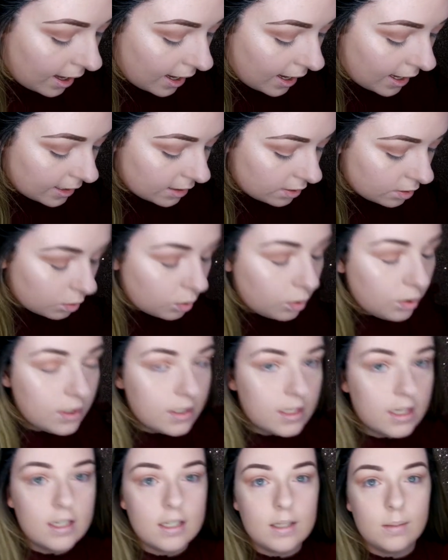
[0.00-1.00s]
and
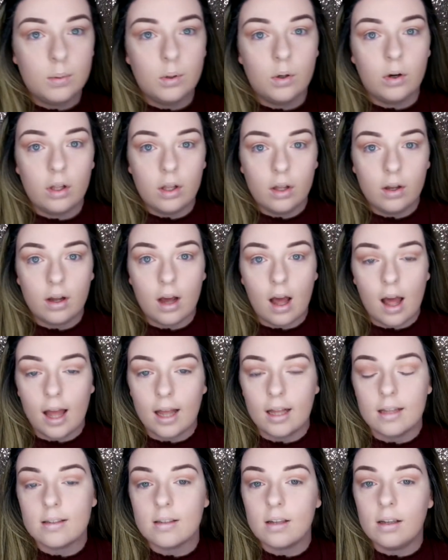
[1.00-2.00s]
also support you
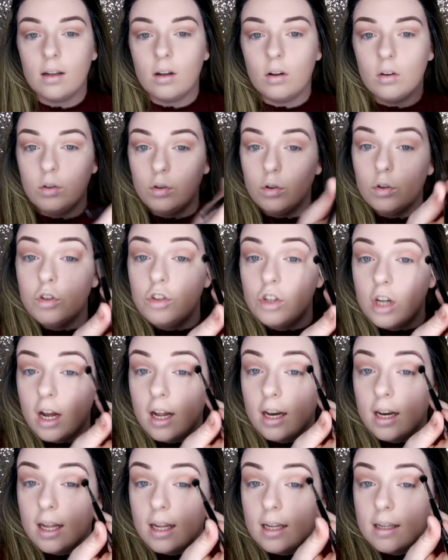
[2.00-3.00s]
guys on your
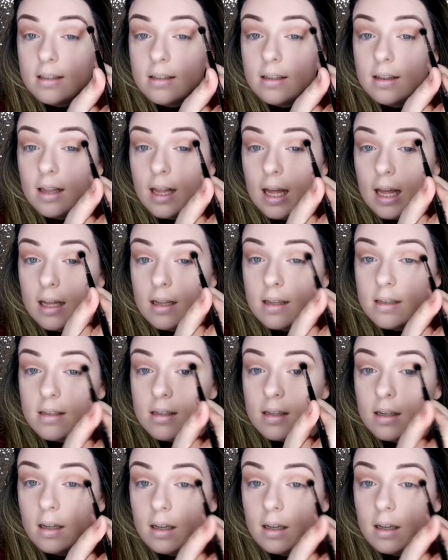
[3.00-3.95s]
journeys and things.